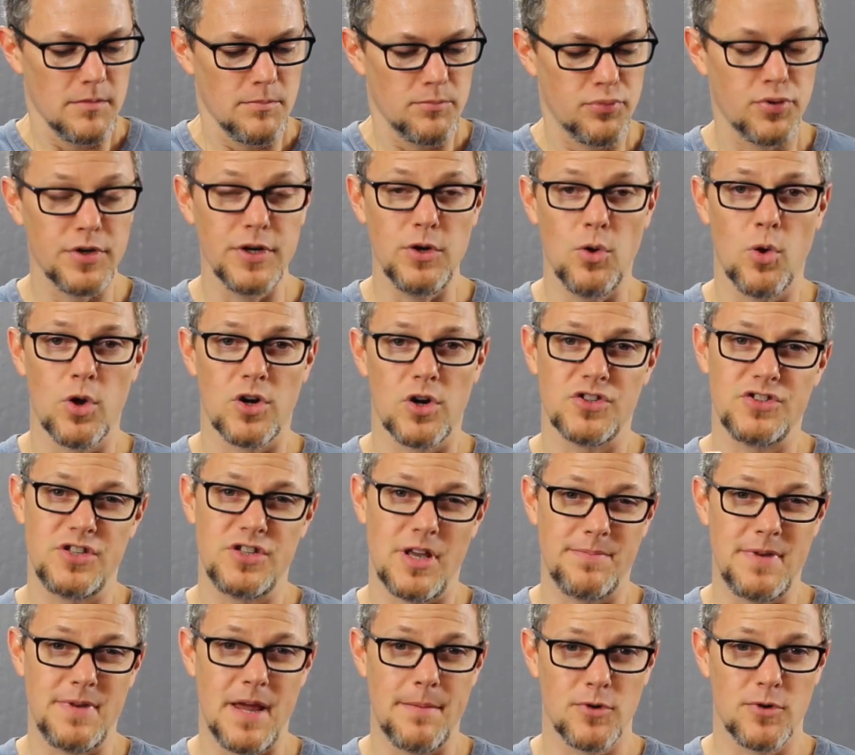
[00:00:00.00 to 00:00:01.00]
Pre-order
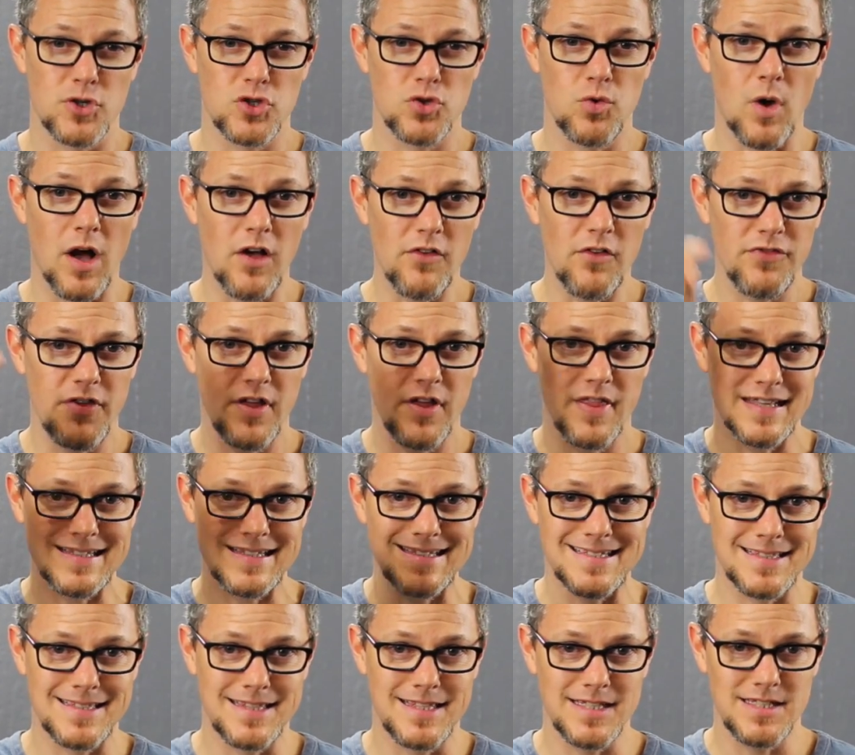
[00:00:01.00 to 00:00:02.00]
September 12th,
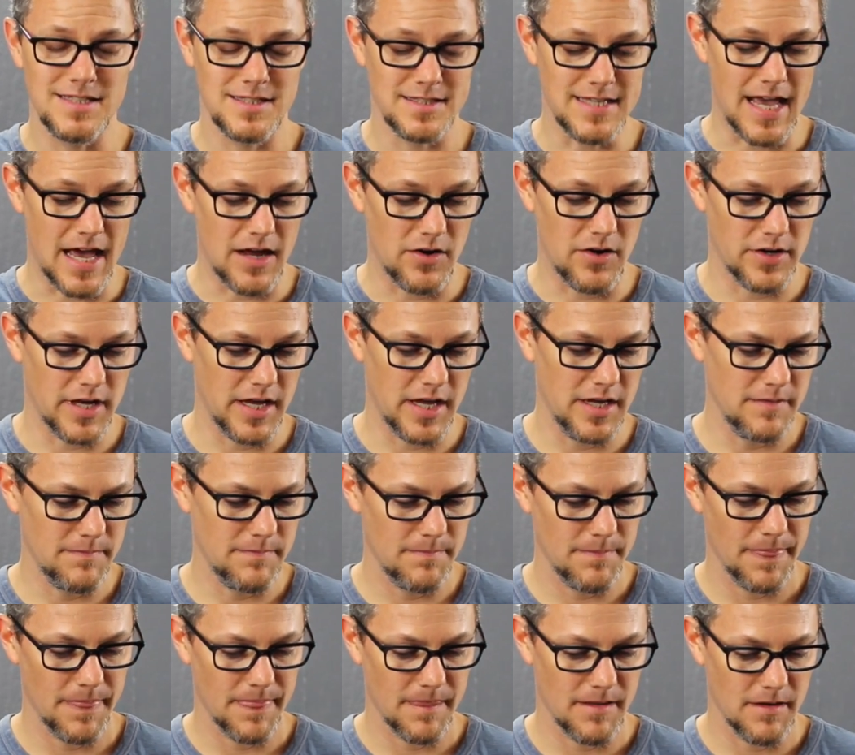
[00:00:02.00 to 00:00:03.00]
that's this
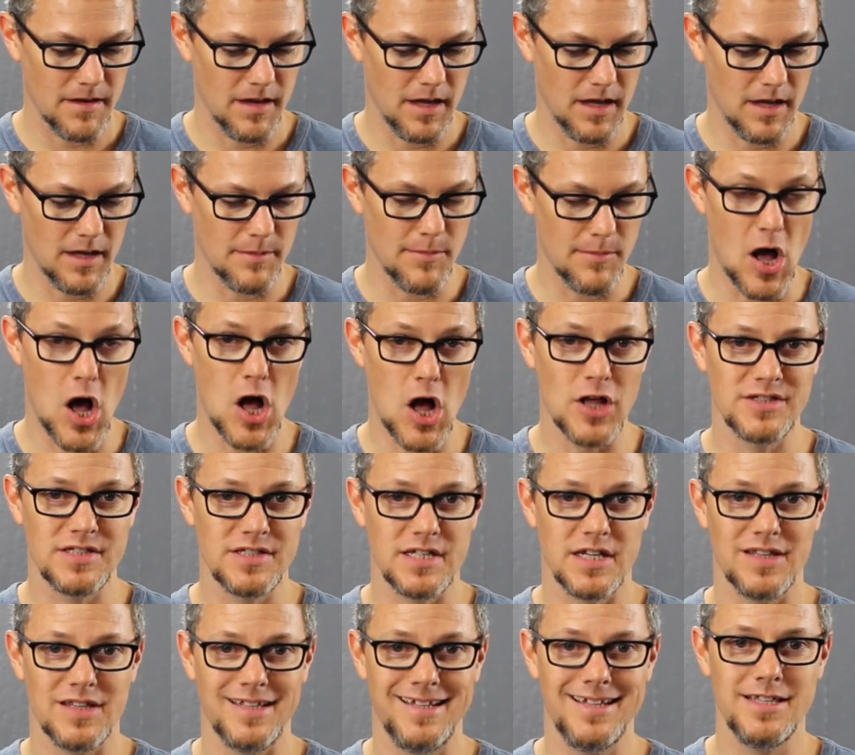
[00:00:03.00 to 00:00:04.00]
Saturday. On
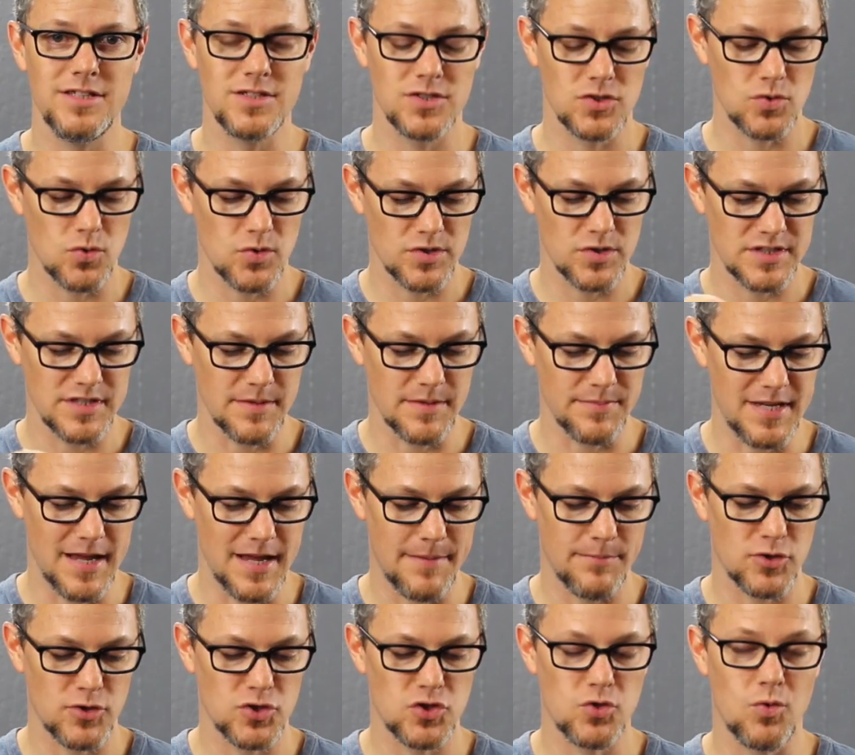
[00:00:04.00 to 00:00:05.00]
sale in stores
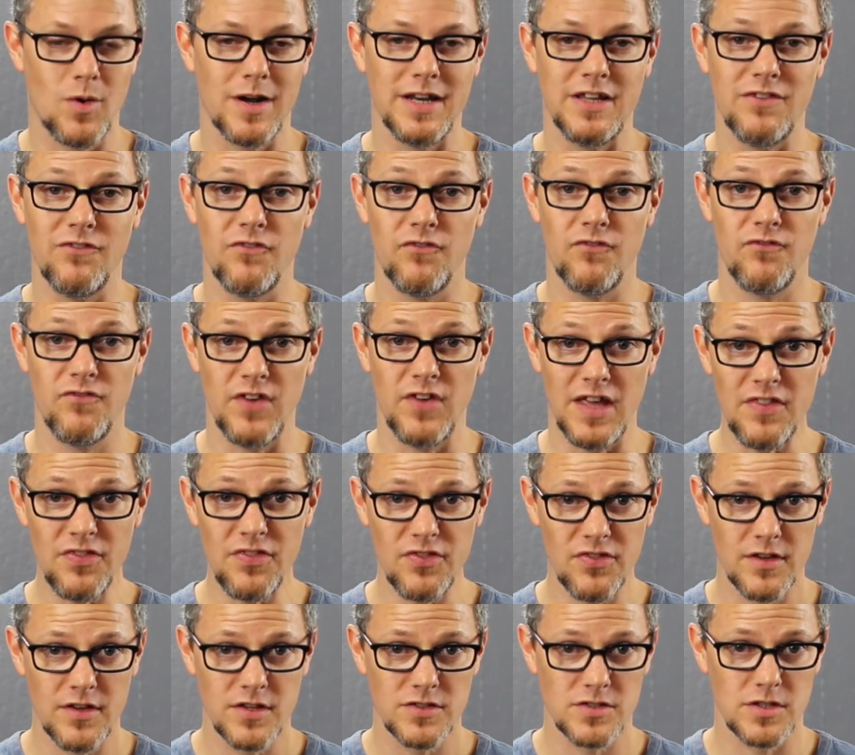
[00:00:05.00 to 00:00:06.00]
September
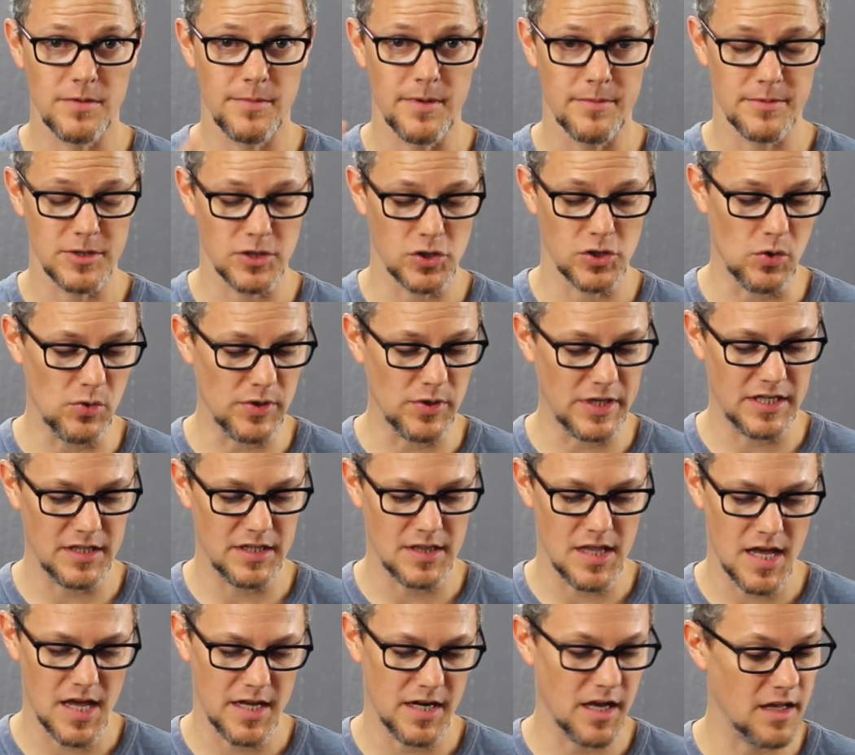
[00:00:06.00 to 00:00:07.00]
25th. So you'll be able to go get
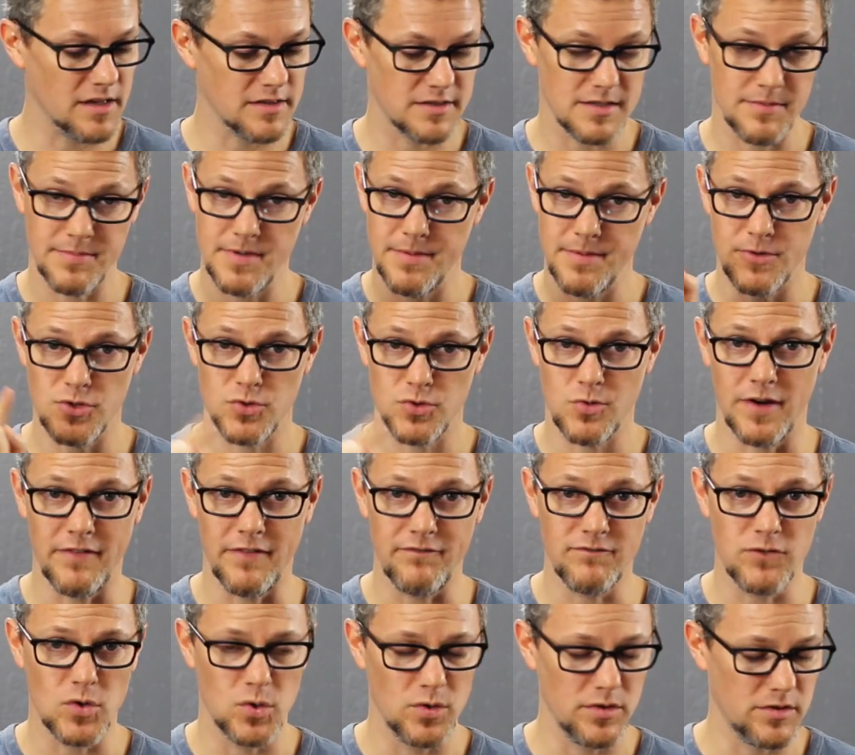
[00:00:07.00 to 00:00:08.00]
in line on September
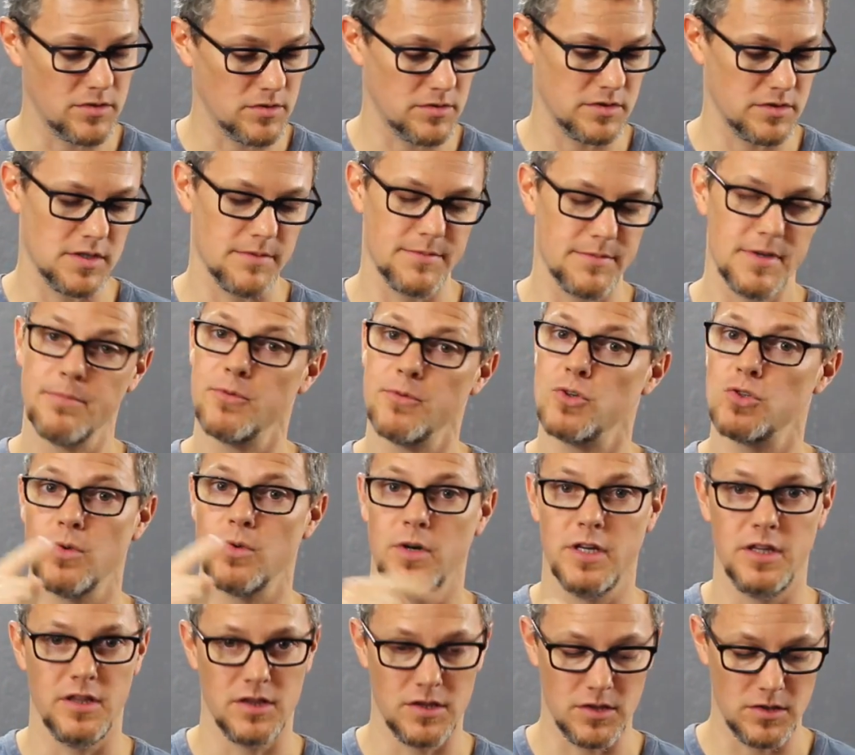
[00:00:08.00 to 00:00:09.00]
24th or September
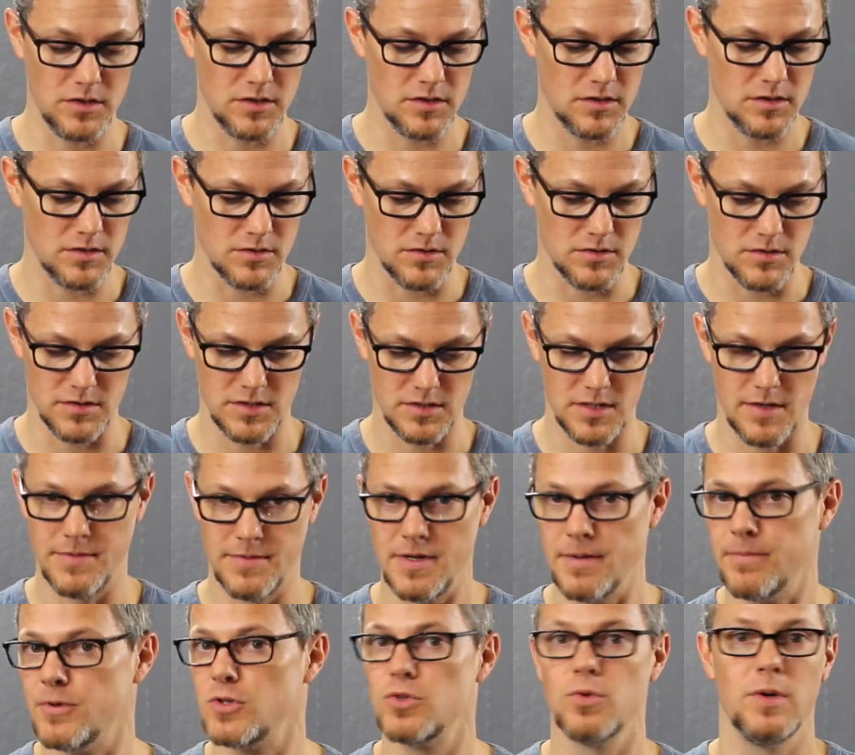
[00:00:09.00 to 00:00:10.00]
23rd or
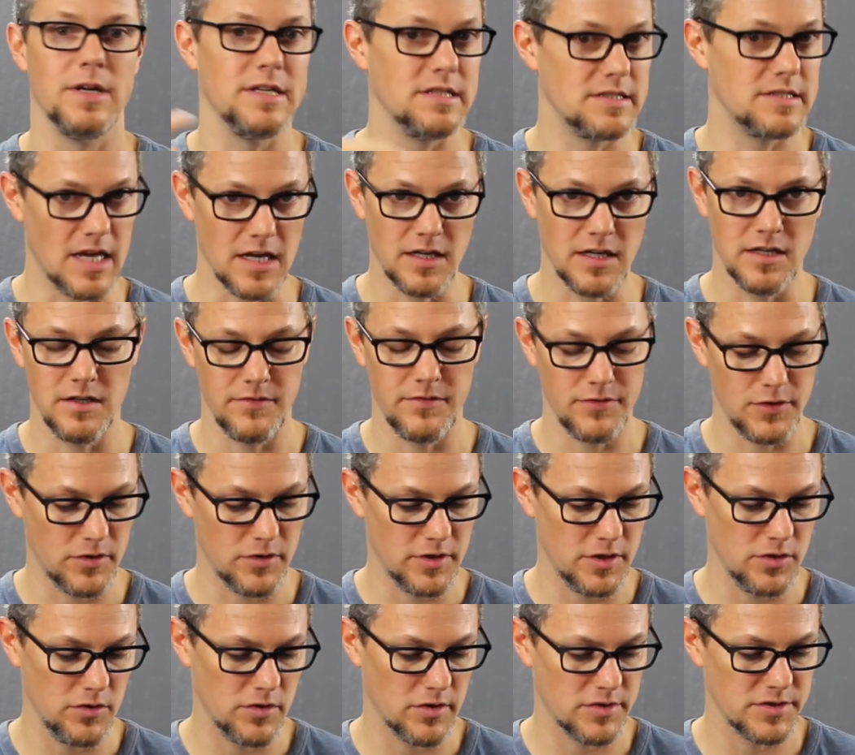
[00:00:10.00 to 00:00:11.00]
September 22nd if you're
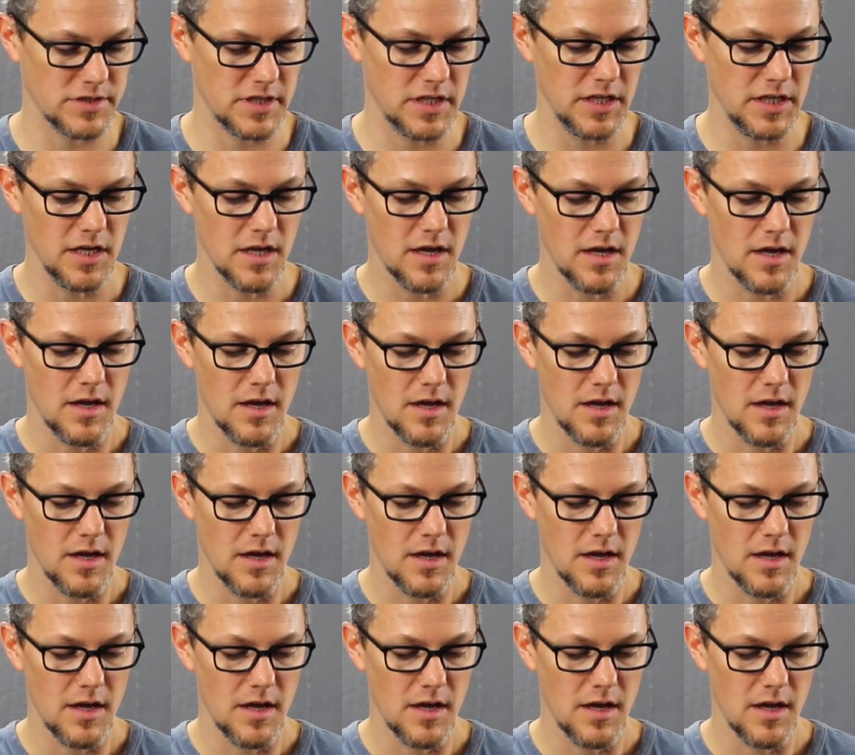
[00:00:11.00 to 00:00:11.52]
in New York City.